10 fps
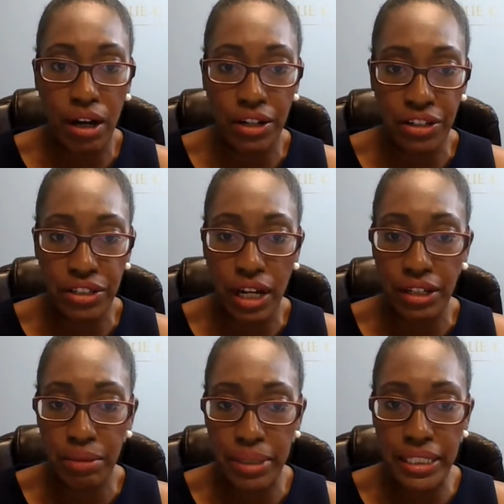on your
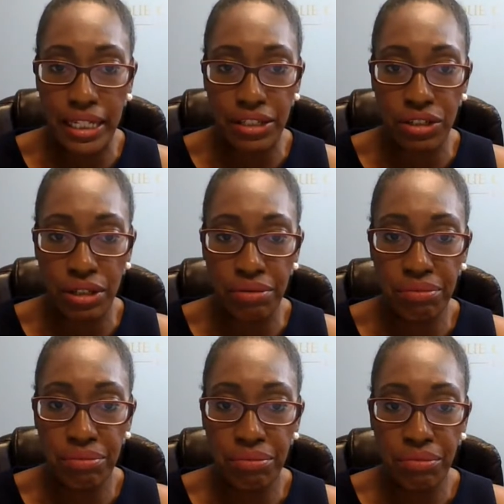documentation.
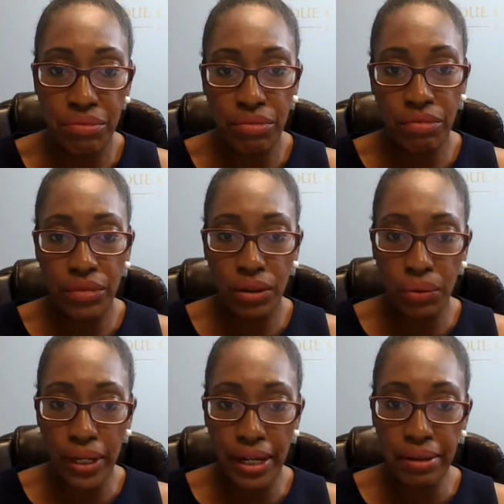
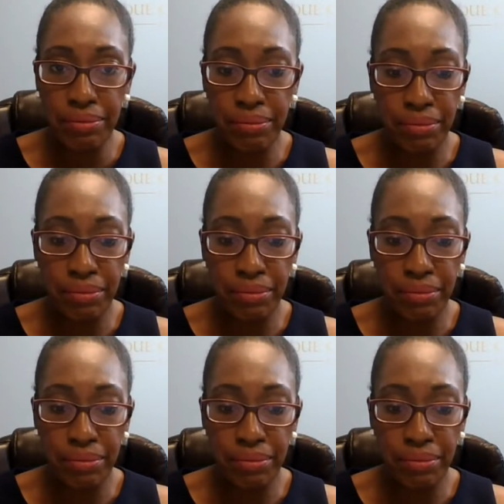Okay.